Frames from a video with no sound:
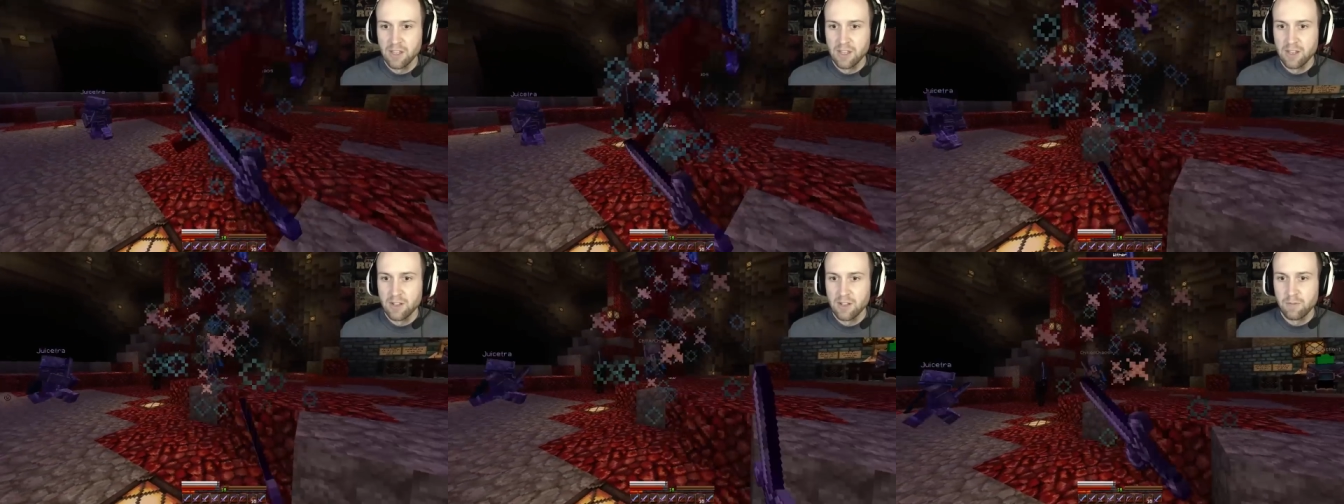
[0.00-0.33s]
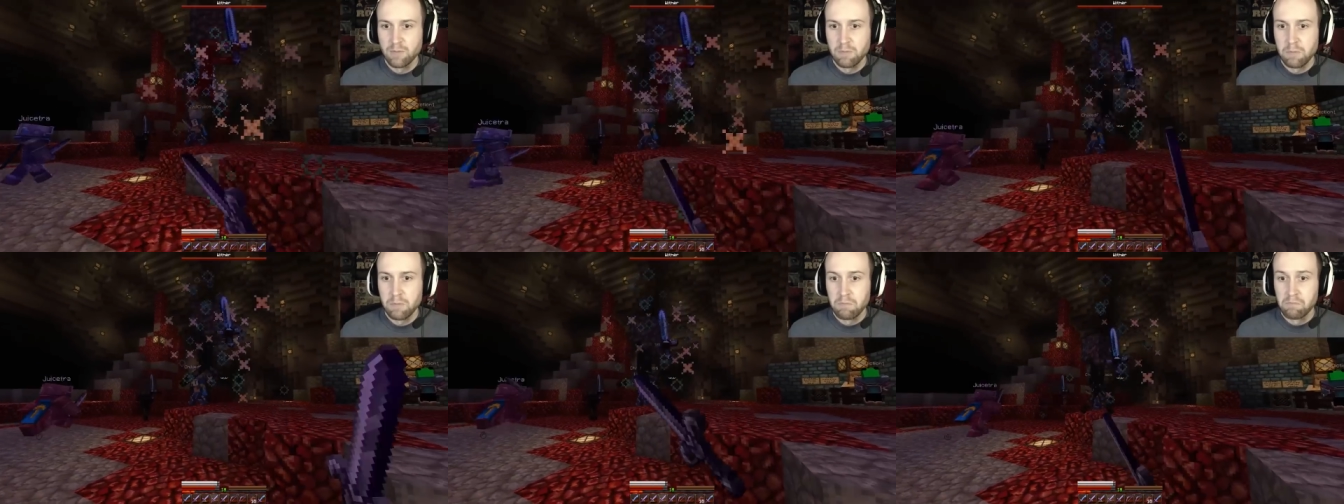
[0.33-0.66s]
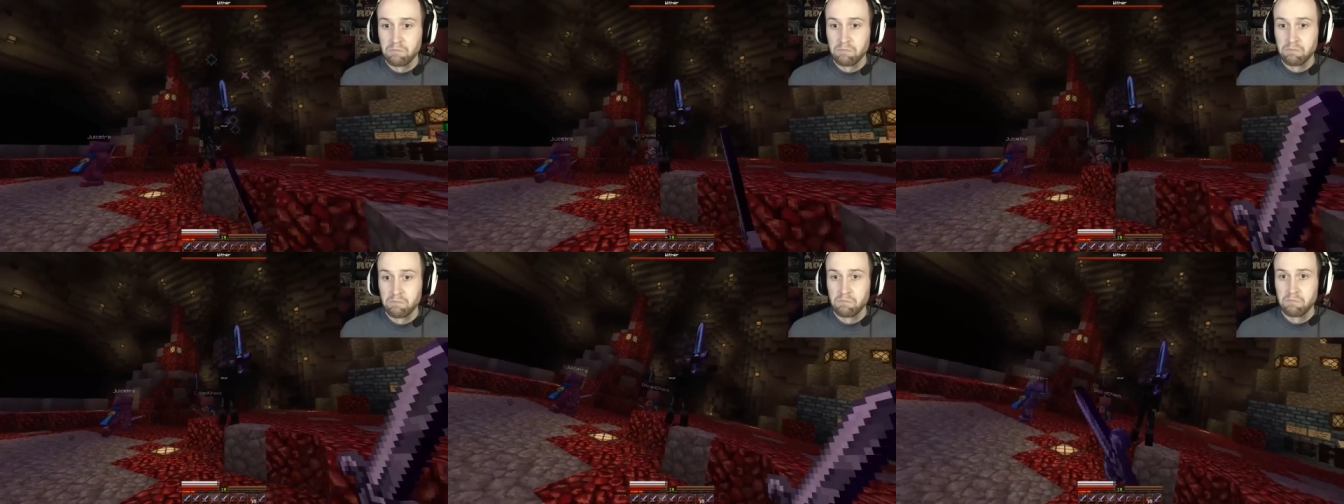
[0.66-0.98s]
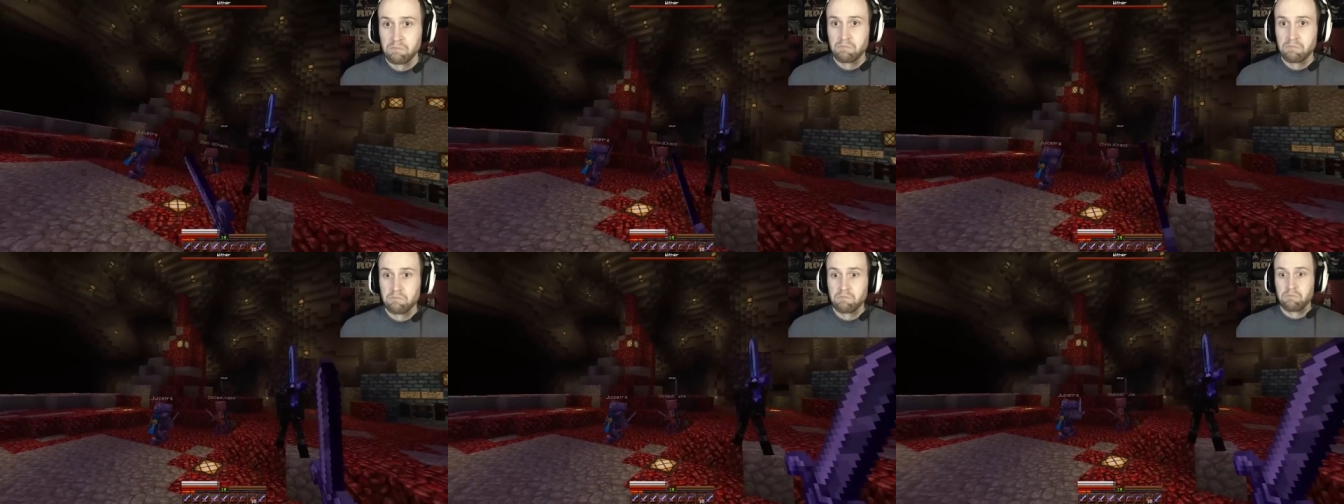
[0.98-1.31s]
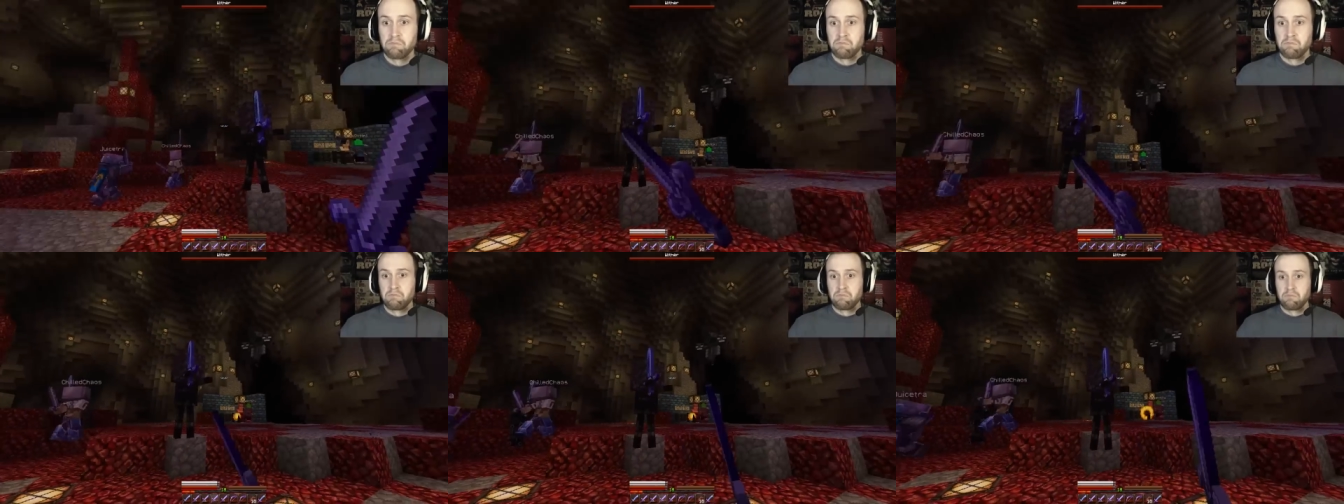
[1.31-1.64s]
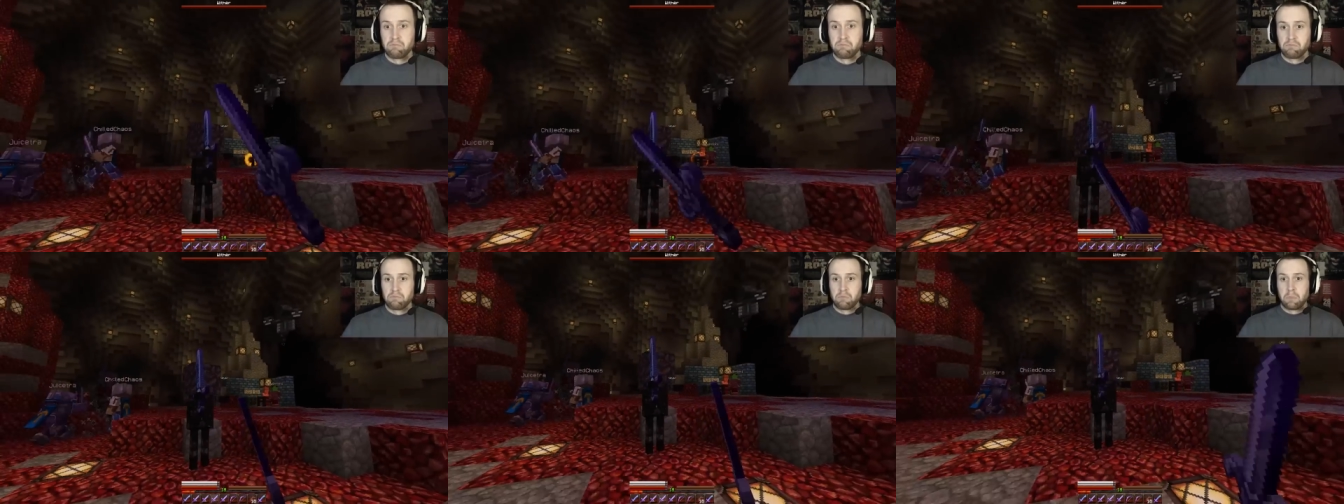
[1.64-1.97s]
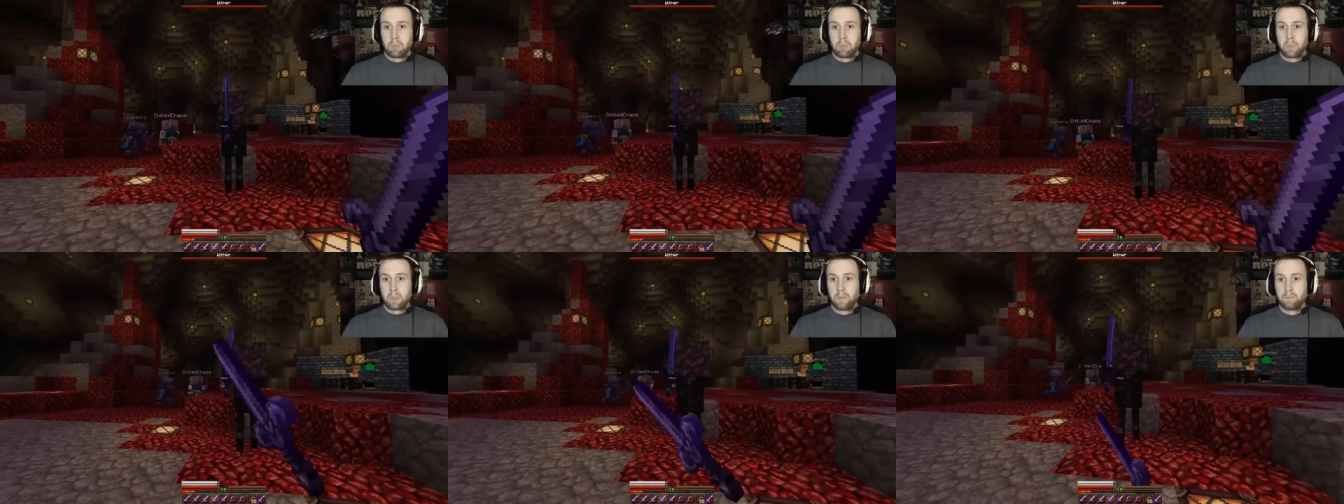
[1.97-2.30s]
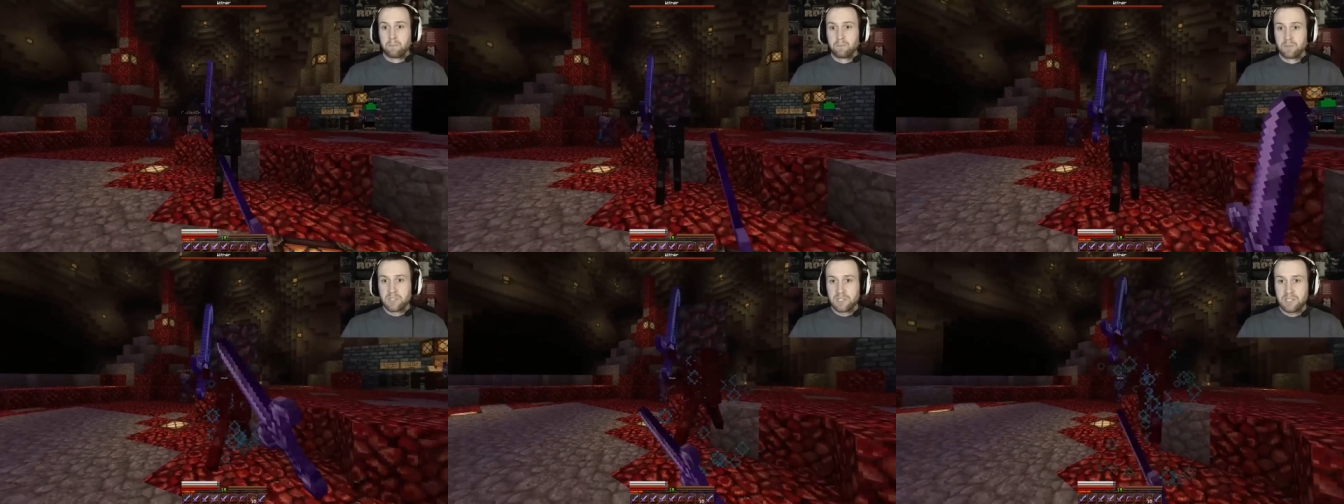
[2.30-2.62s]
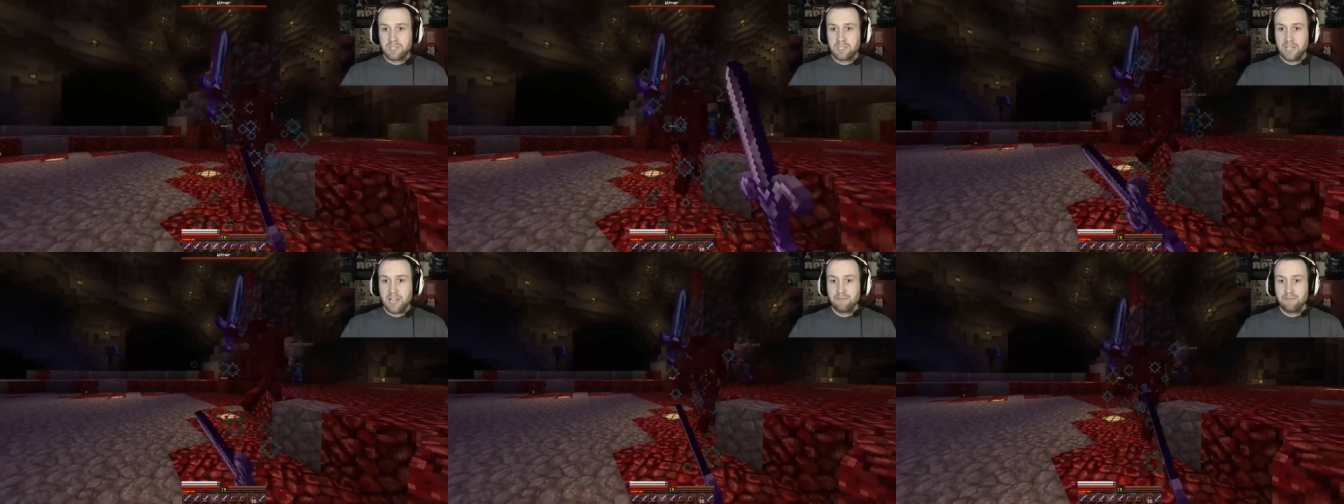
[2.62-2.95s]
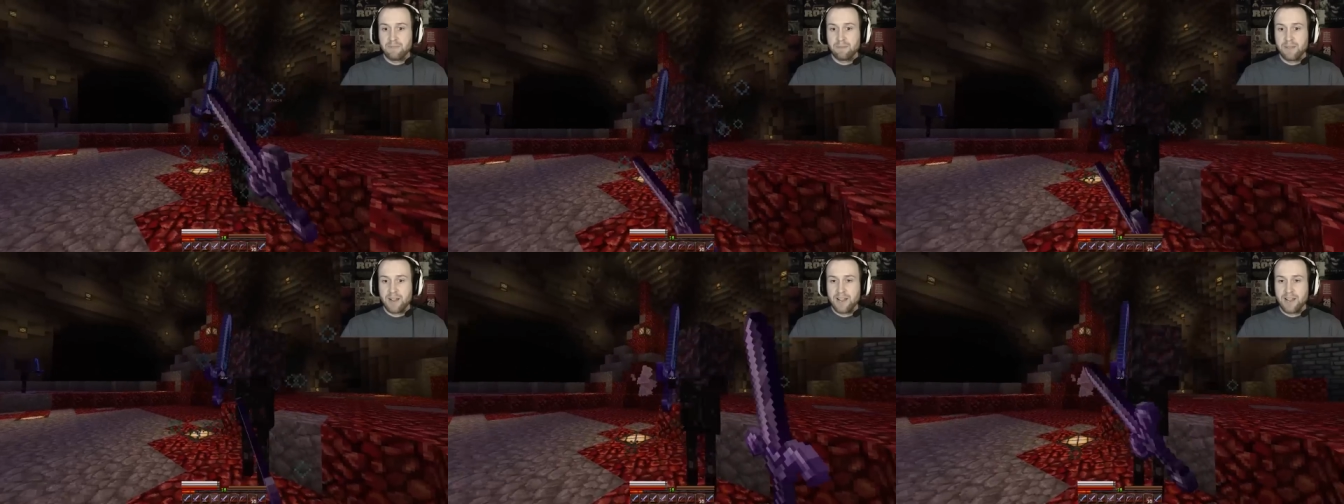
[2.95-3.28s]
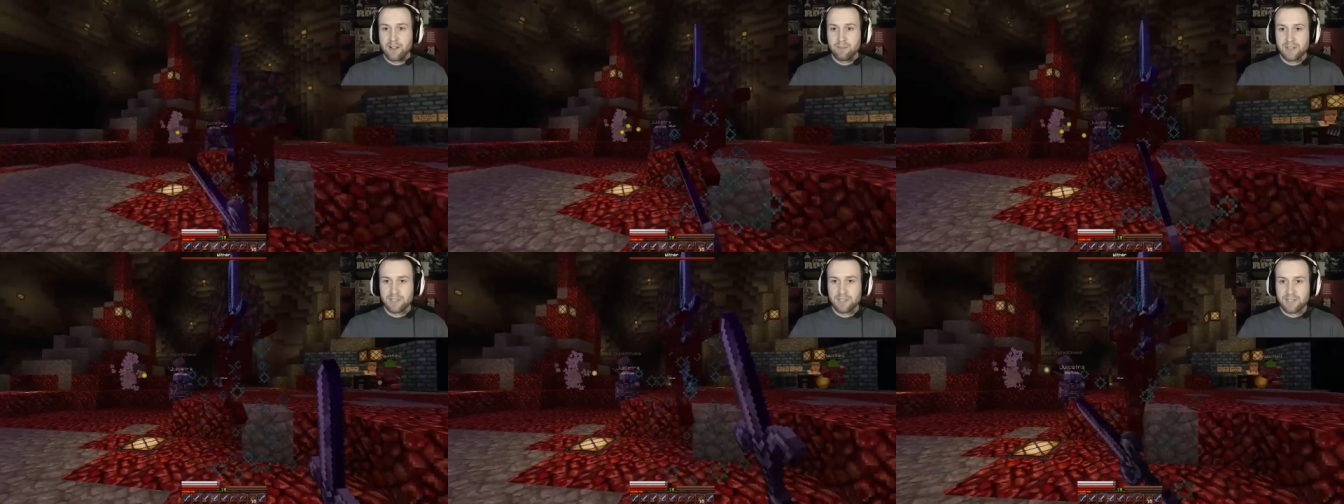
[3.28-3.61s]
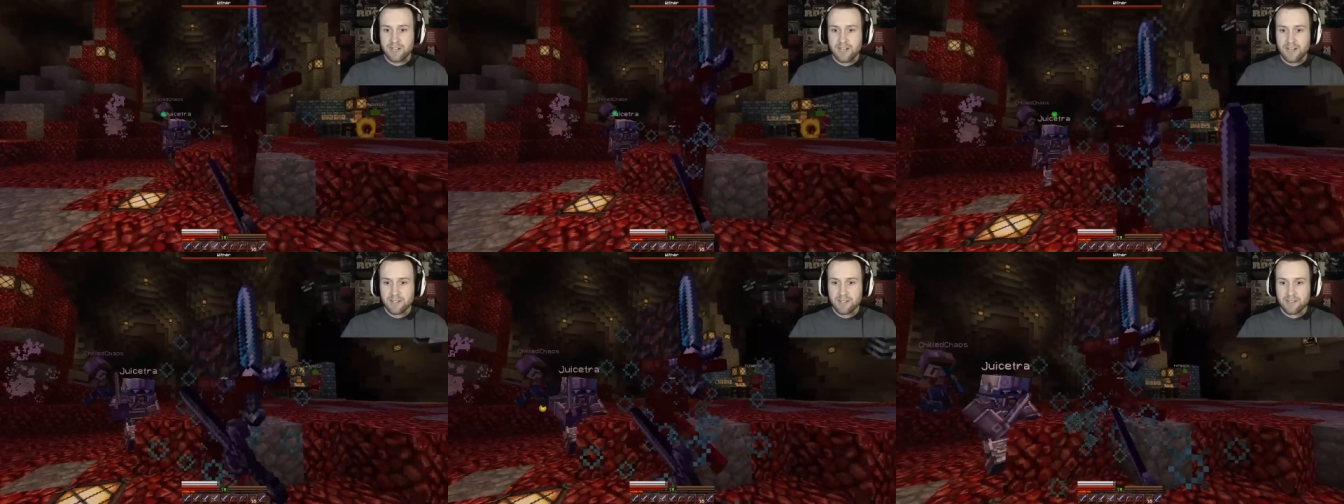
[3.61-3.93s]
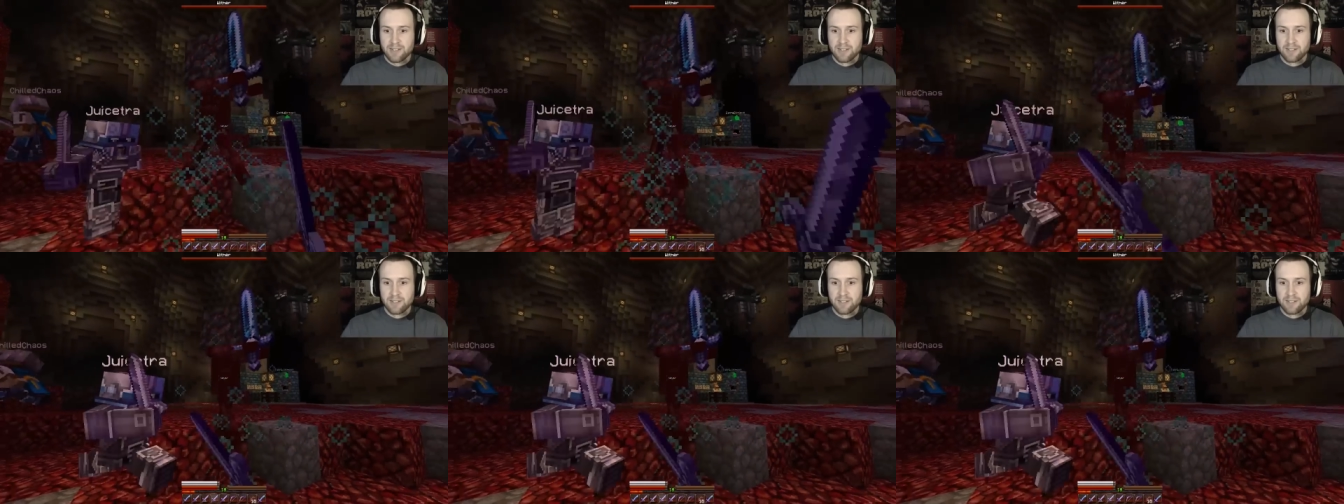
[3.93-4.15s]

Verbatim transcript: save you. I'll save you, my king. What am I? What am I? Save me! My helmet's gone.